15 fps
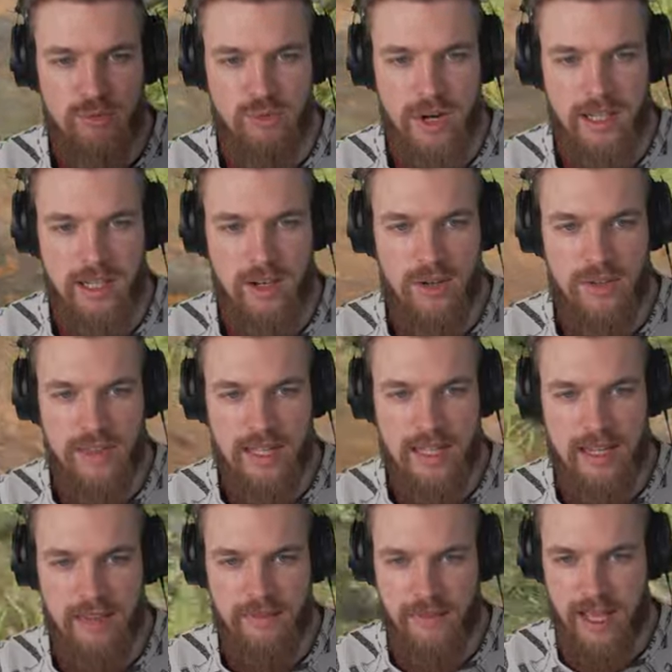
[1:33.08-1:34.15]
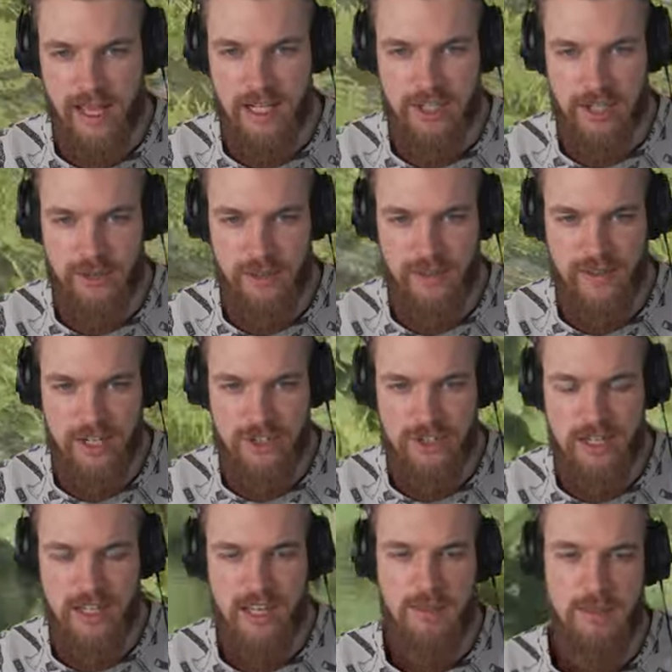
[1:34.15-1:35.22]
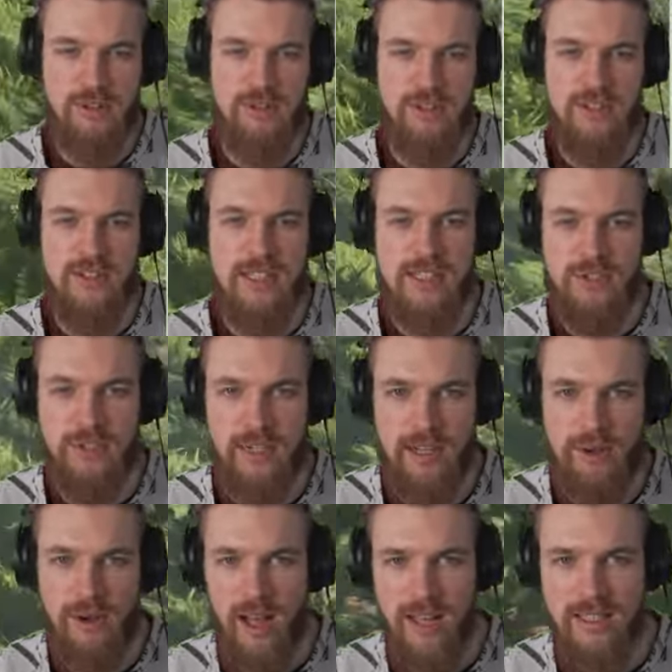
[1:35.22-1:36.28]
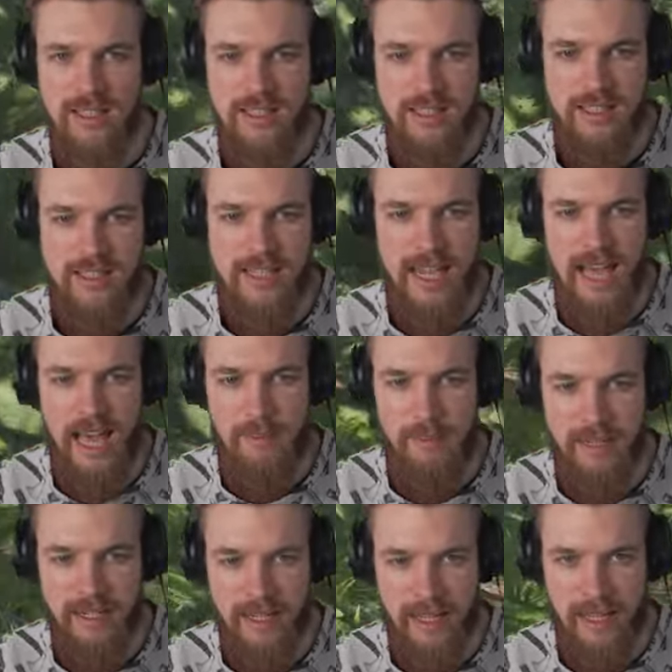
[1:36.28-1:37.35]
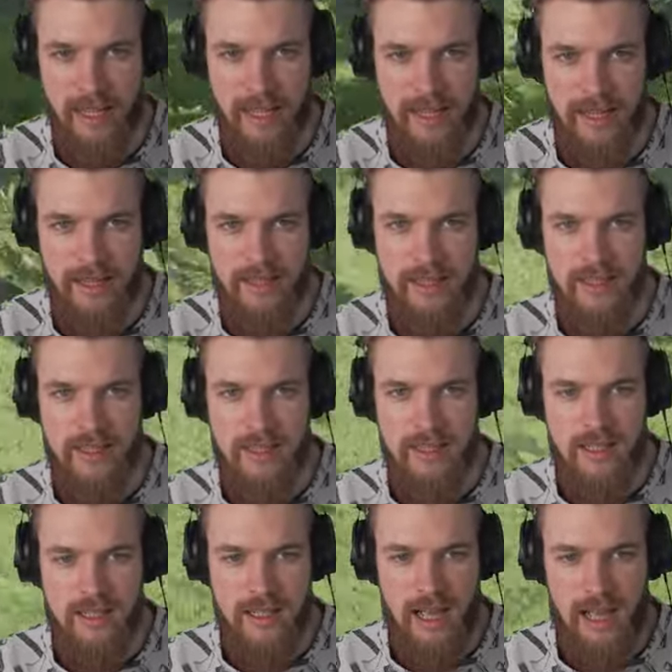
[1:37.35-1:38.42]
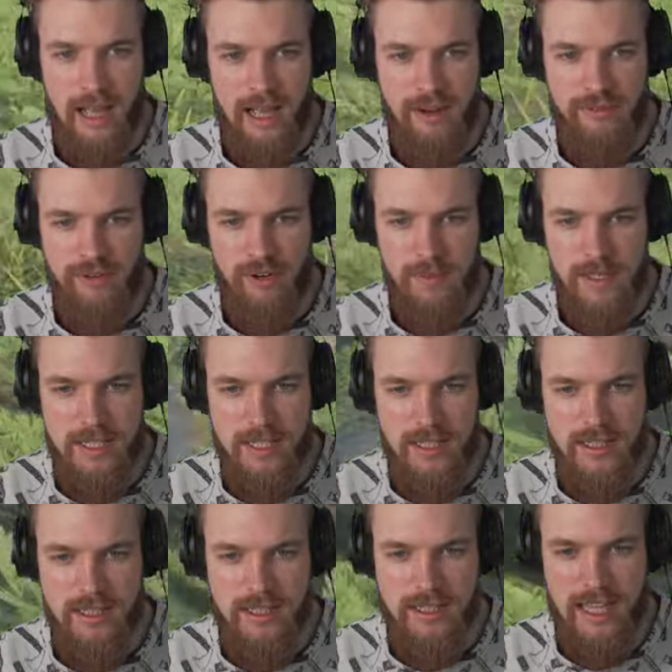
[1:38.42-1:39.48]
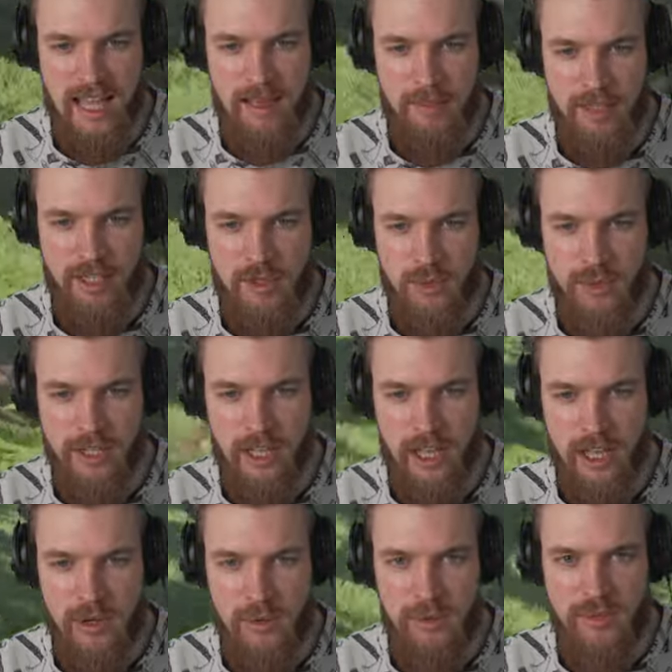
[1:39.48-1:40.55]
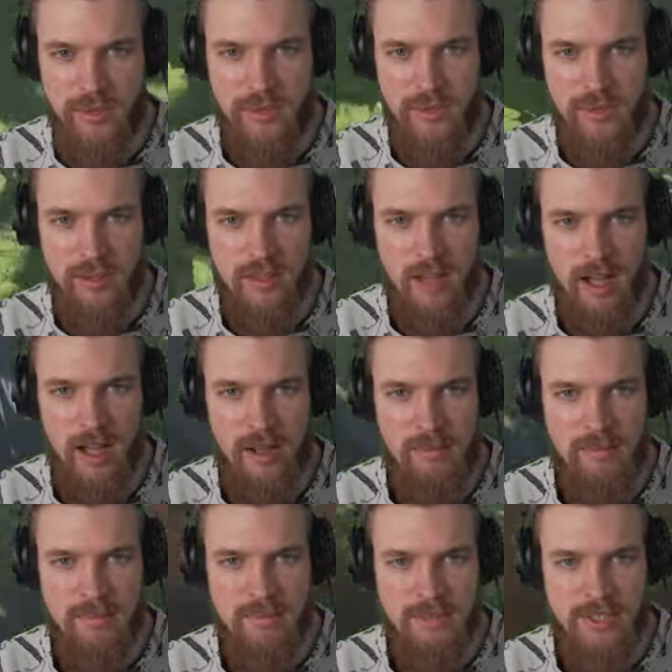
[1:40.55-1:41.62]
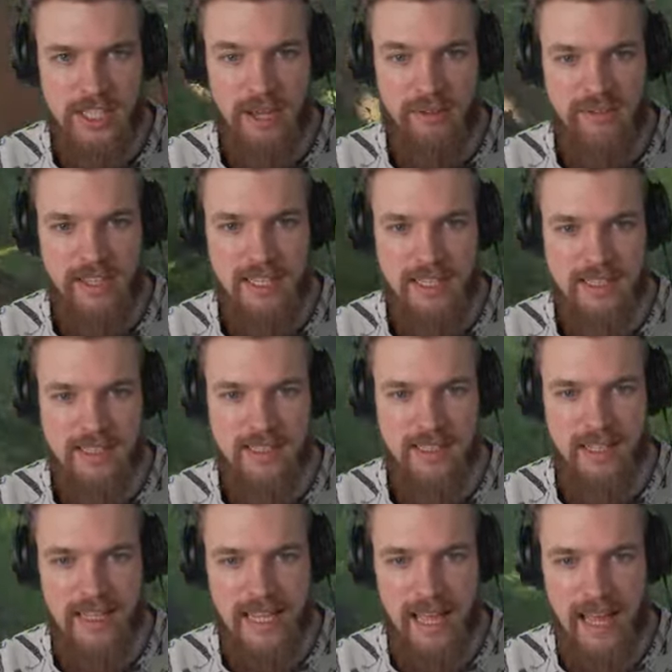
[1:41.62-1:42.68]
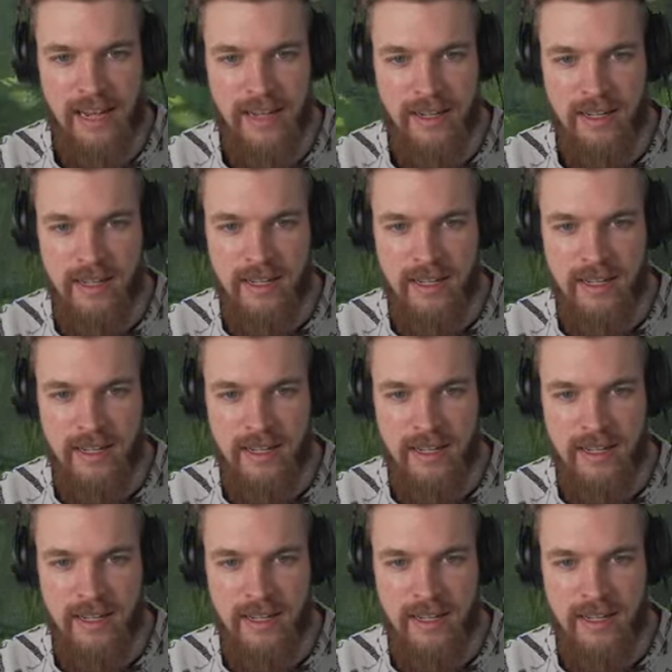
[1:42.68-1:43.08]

to run along the cliff edge and you'll eventually come across this sort of little hunter's cabin here. And from this hunter's cabin, you want to go um, southeast again.